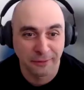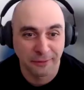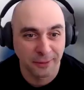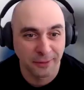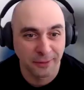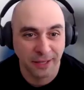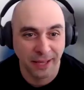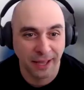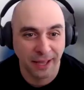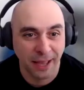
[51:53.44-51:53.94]
love
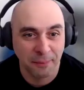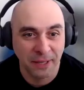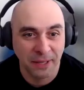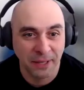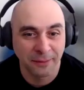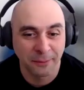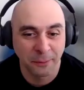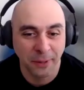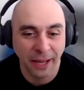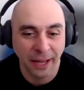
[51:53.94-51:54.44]
to. Yeah, I
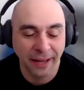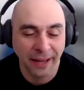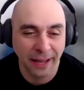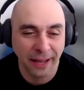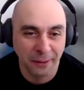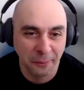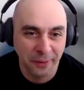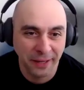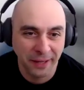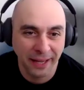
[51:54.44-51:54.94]
mean,
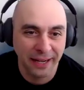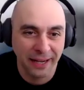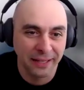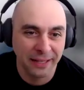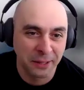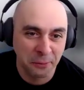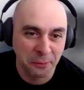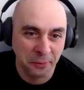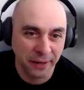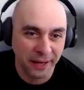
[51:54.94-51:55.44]
we kind
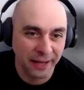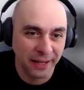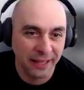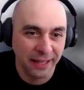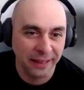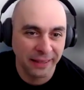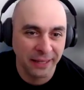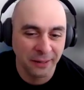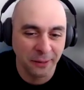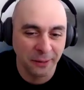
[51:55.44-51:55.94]
of derailed.
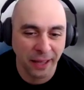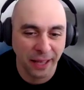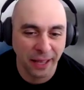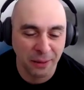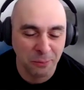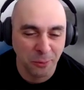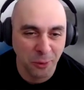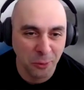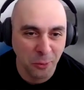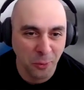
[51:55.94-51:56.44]
I think you
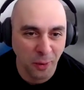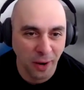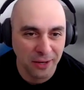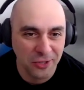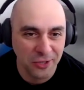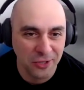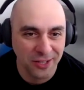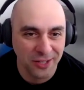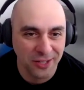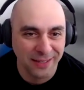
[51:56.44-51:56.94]
had more
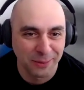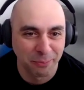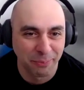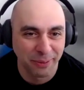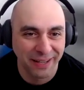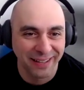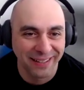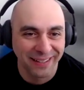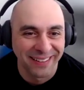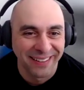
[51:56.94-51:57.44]
questions,
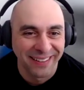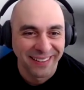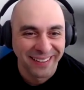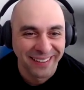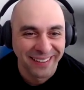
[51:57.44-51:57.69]
but